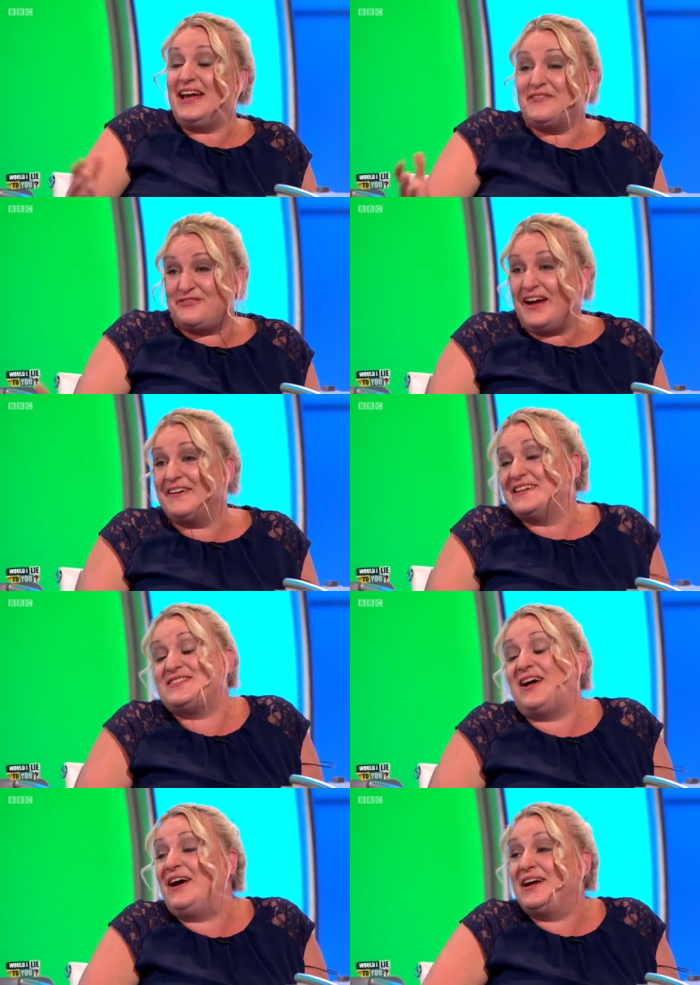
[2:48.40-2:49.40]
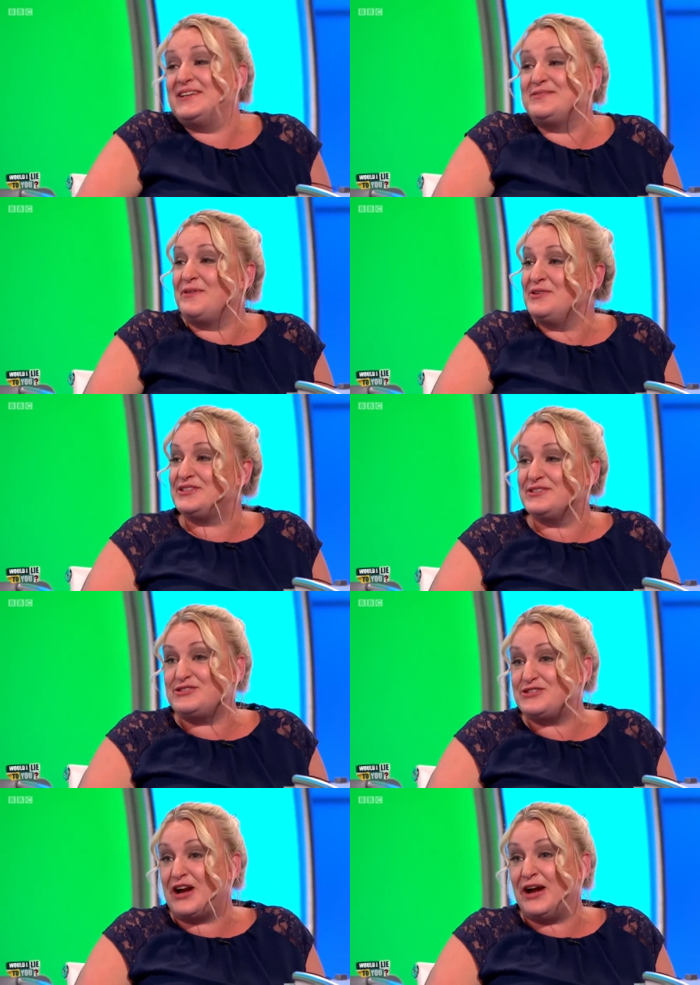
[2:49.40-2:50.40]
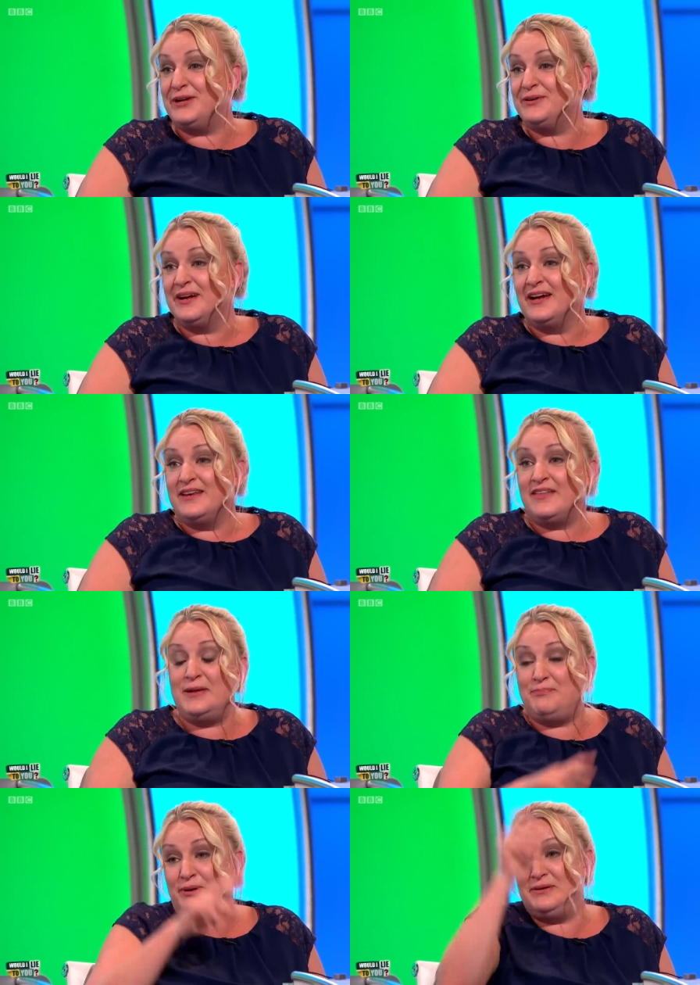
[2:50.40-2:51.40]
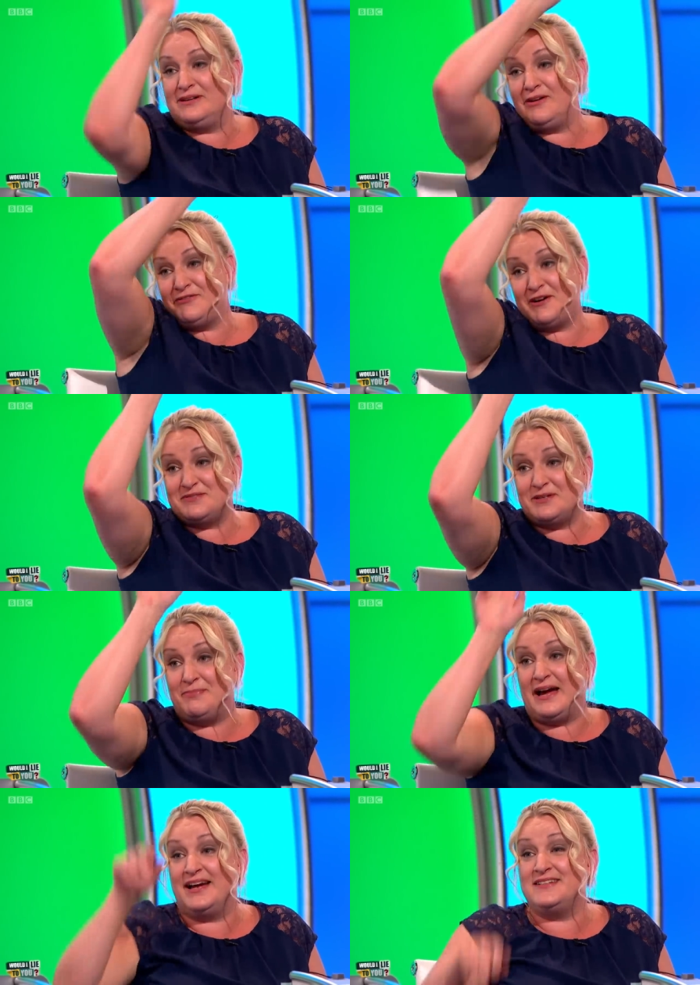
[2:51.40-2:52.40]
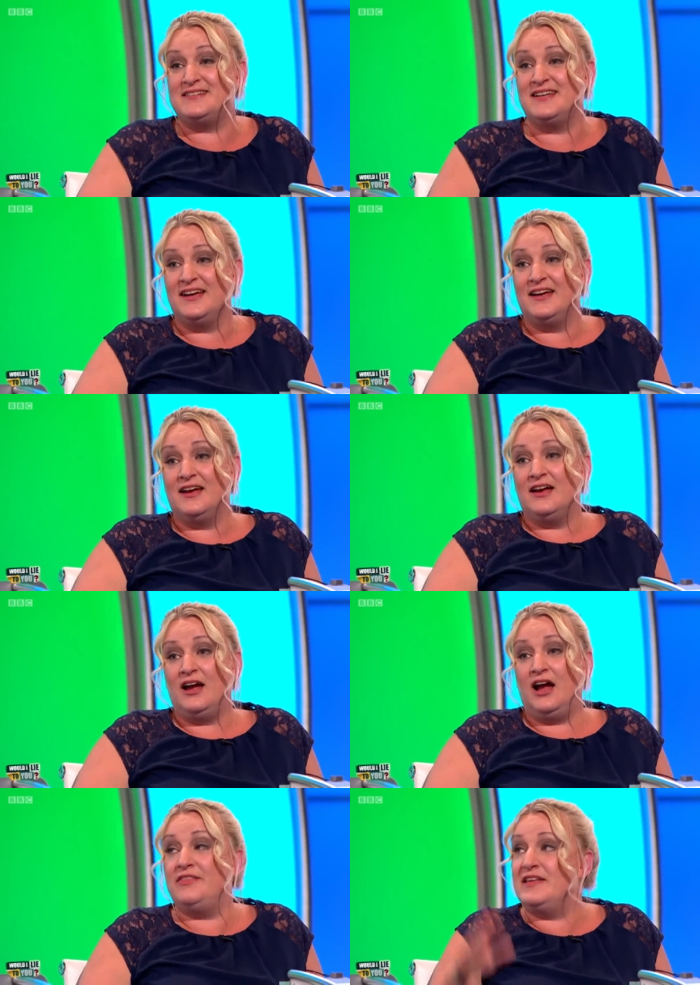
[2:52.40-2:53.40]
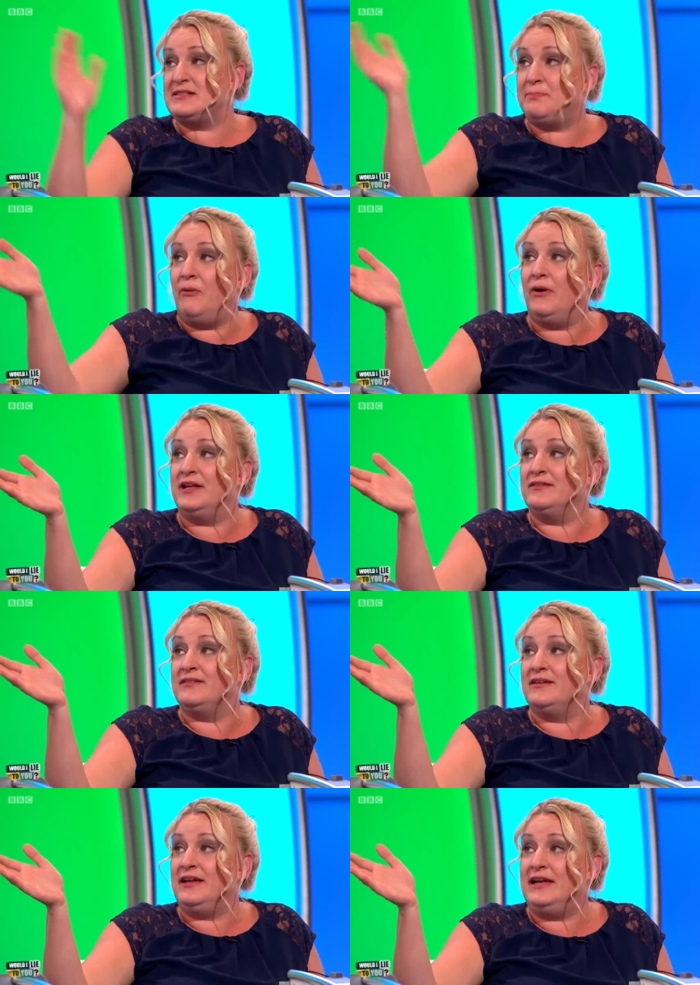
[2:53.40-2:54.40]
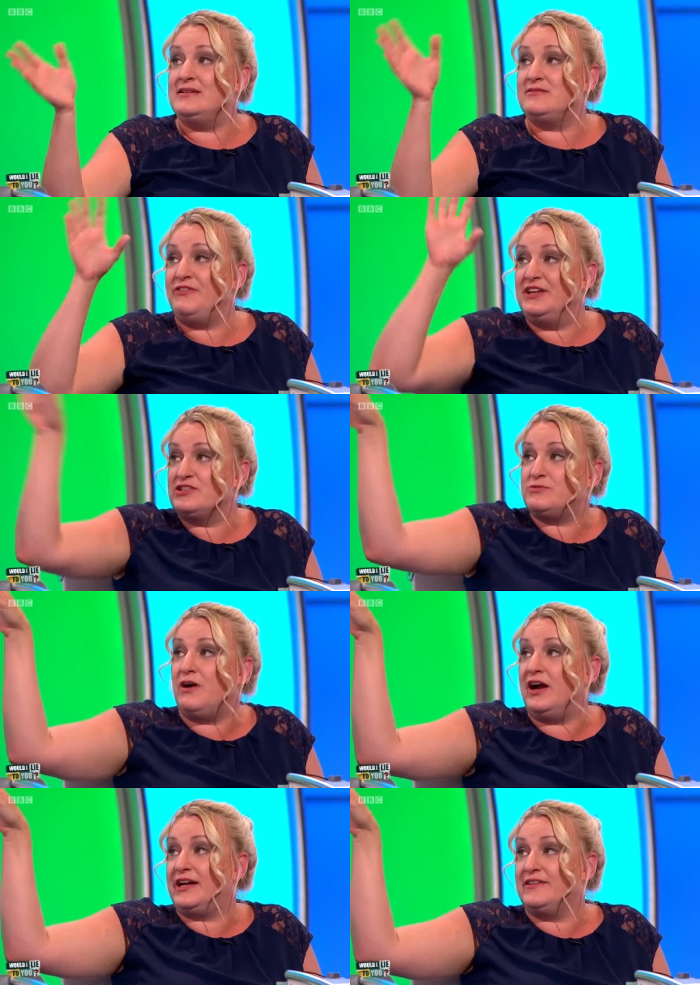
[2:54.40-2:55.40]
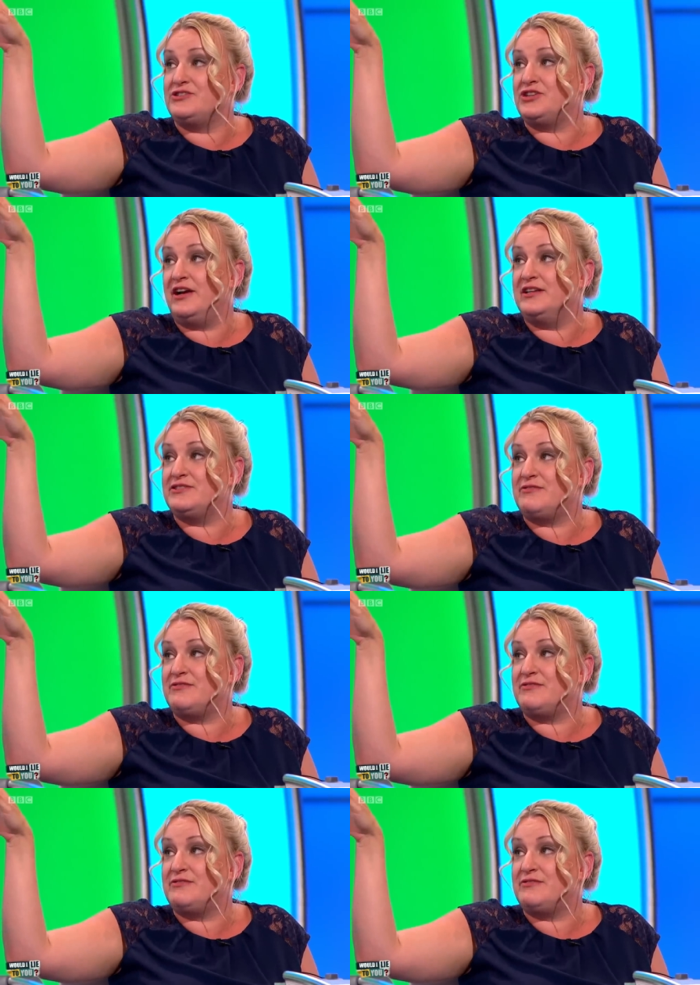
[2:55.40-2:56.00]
get very tired watching the show. They poodle off up to bed. At this point, he's finished work at the Chinese